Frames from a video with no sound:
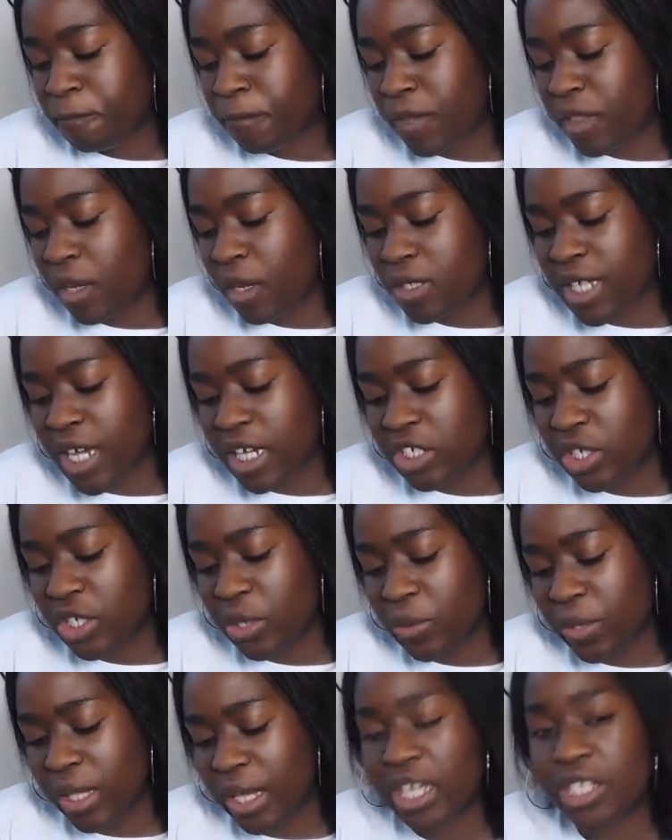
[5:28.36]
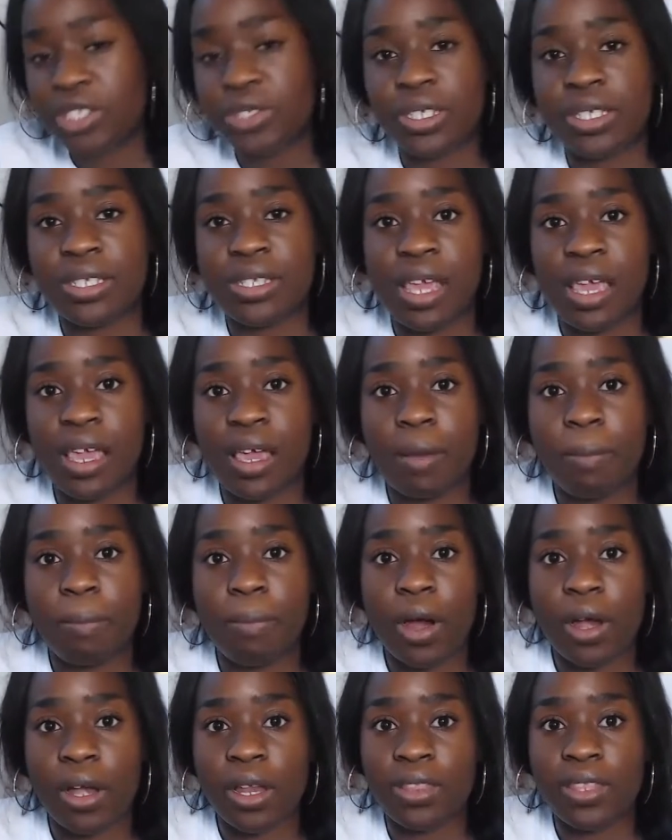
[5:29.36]
There's actually a really interesting
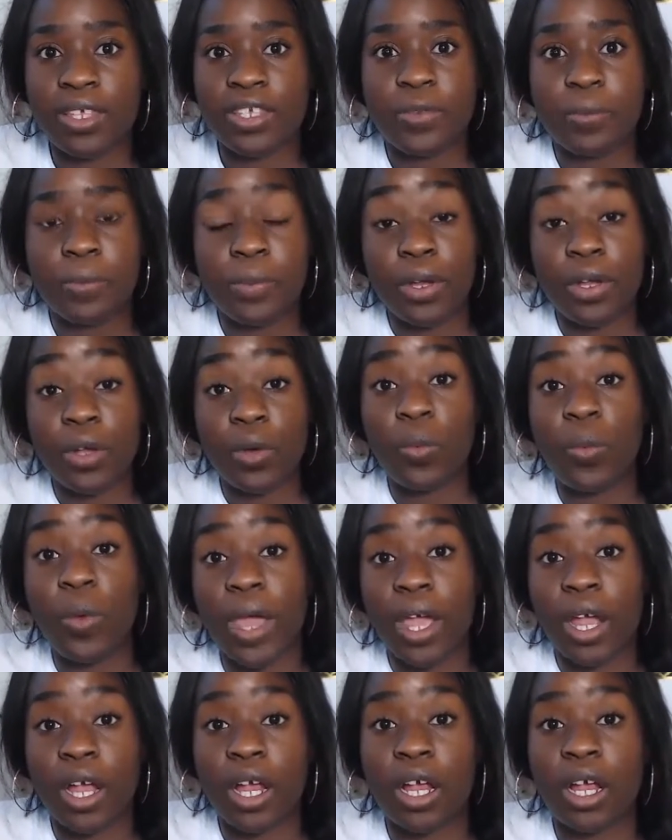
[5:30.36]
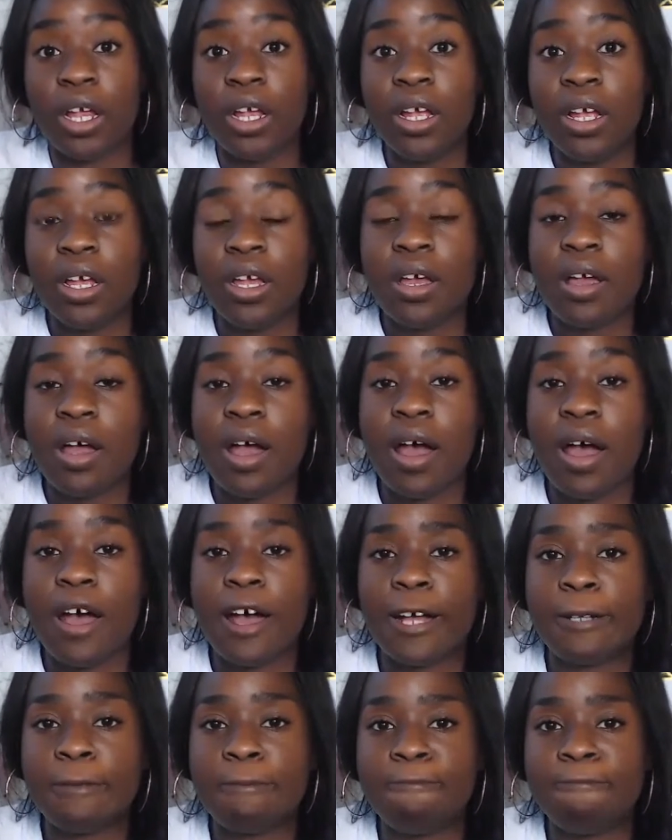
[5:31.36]
part in this book where
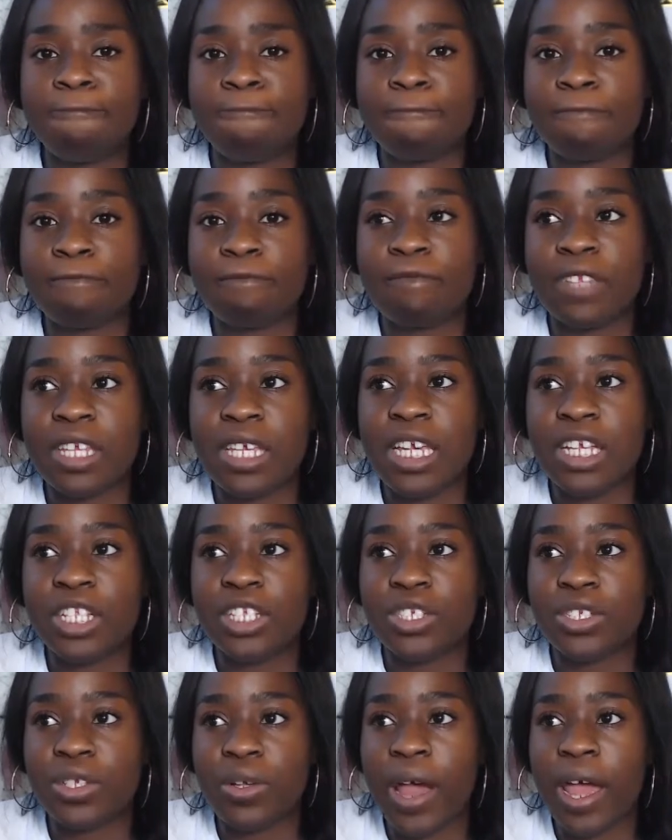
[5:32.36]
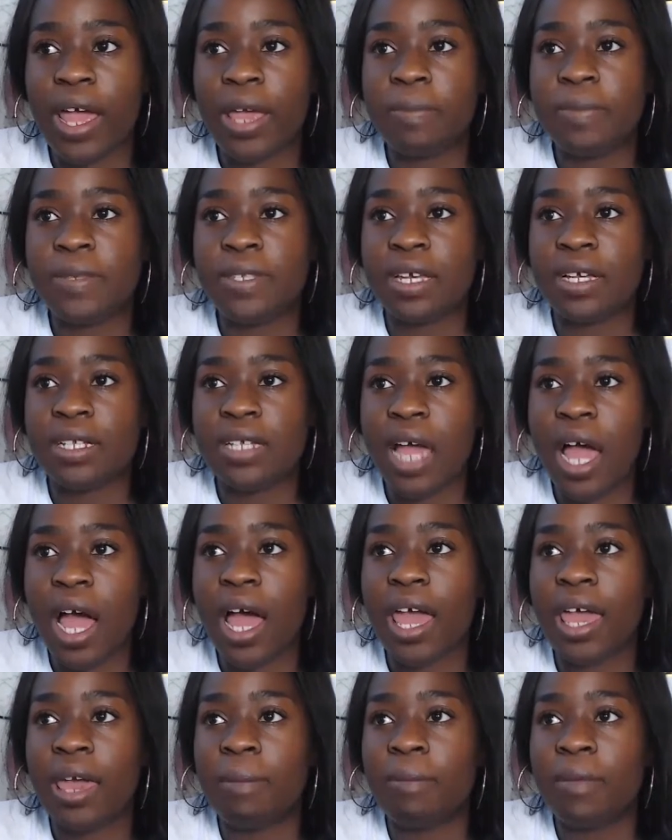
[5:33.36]
he describes a
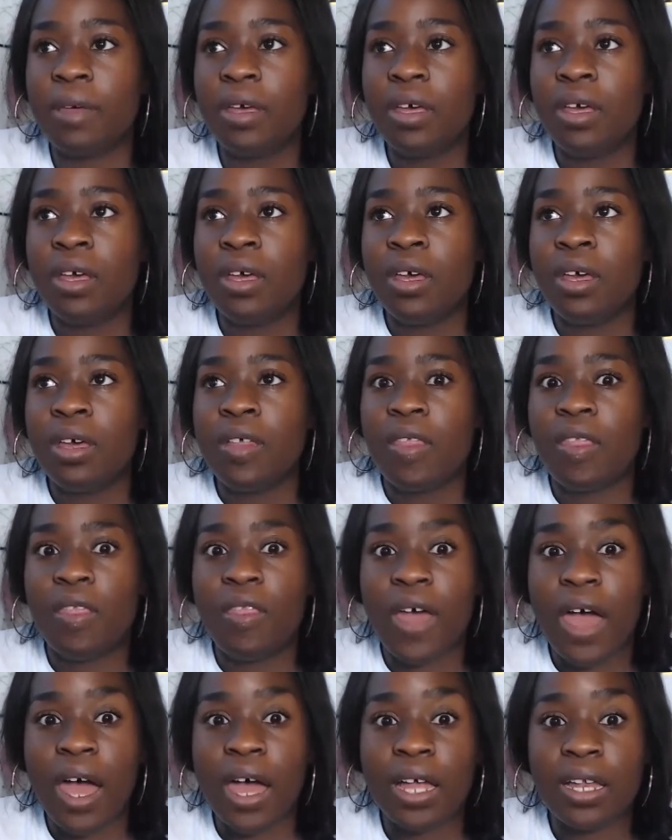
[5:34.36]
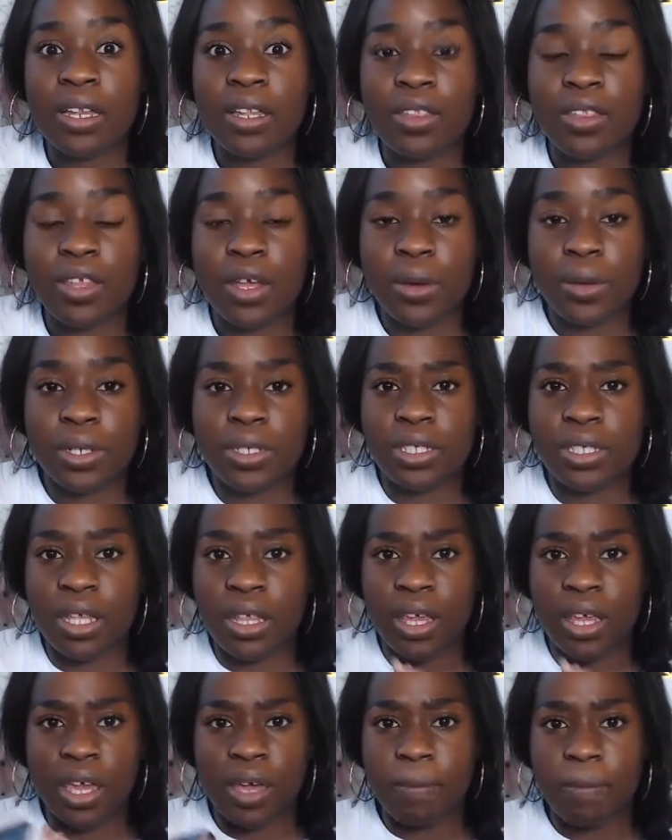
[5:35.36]
time that there was
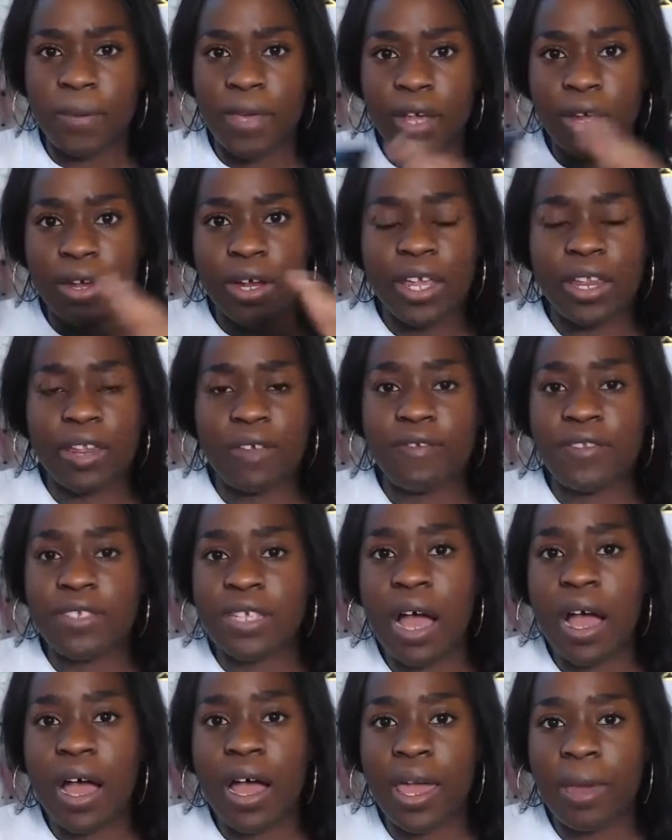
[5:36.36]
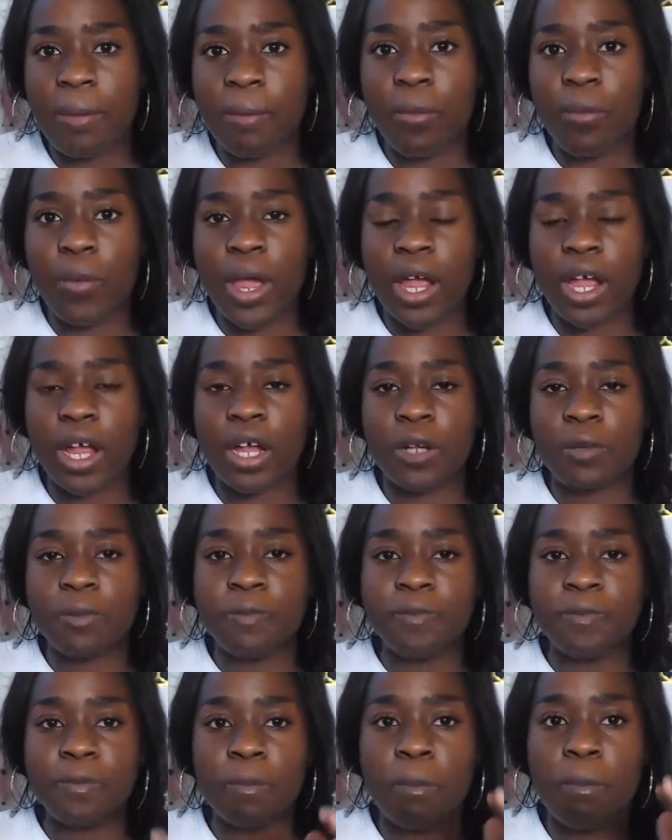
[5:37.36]
like a period of time where
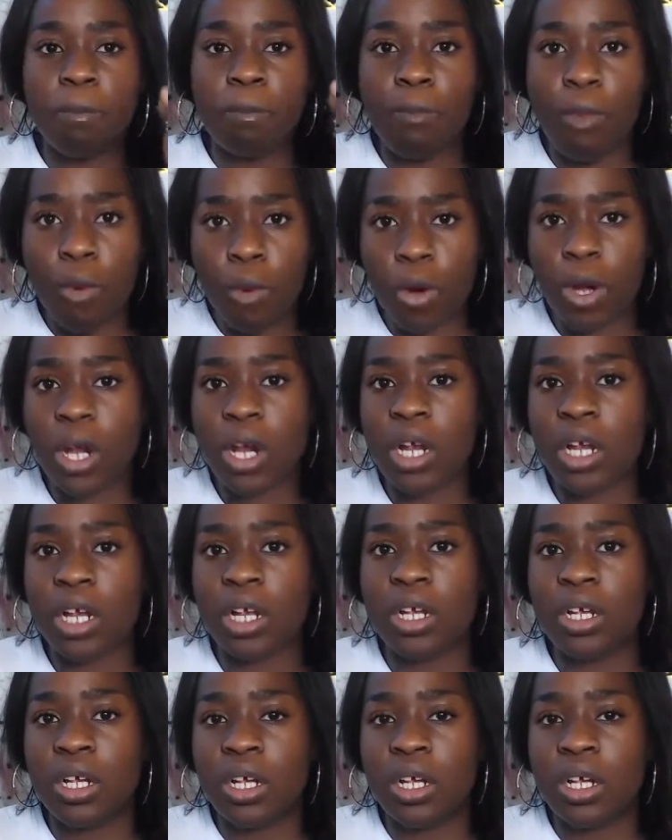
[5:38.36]
more